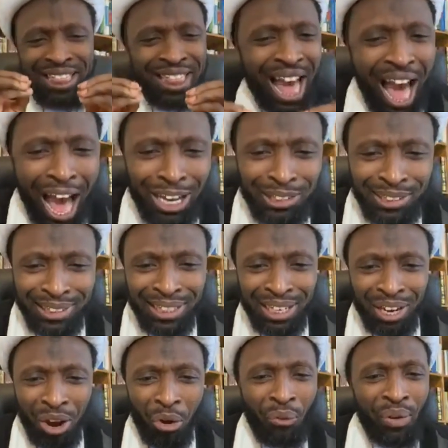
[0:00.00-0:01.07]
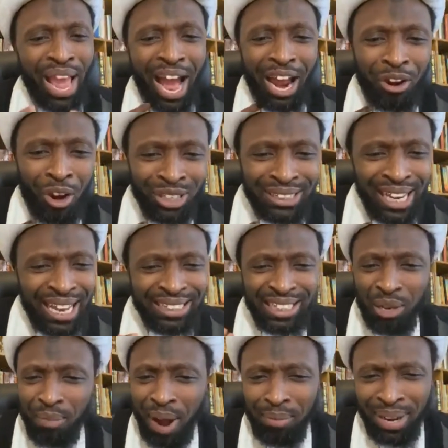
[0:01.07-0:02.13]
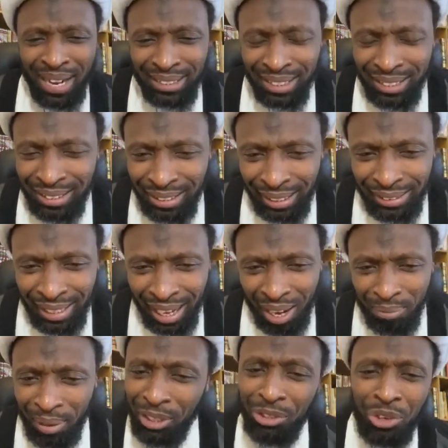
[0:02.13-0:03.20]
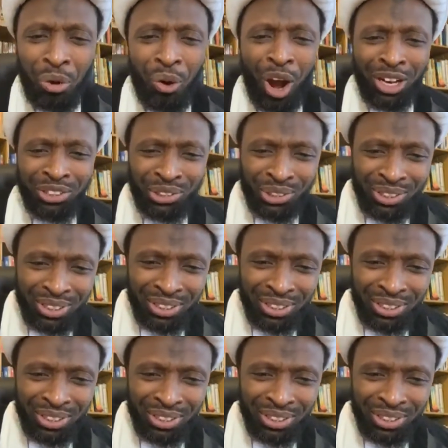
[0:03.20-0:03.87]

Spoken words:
that we are not at Imam Hassan Center. But you know what?